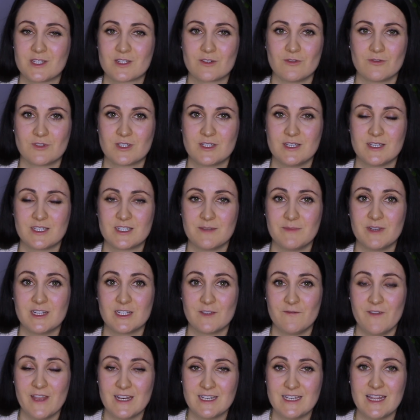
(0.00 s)
school system is
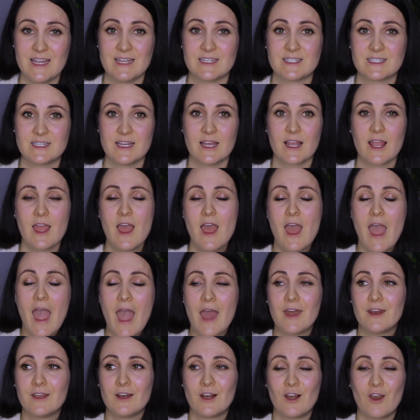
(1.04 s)
fantastic.
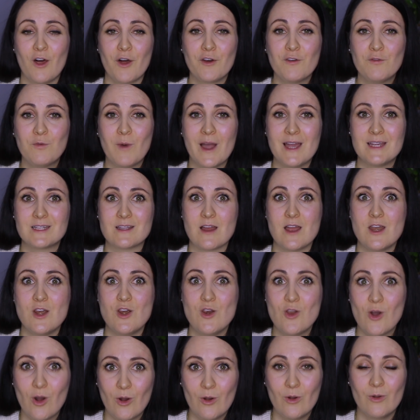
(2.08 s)
And in a lot of ways, I
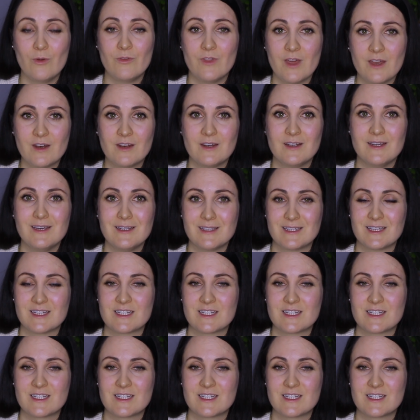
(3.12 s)
know that it is.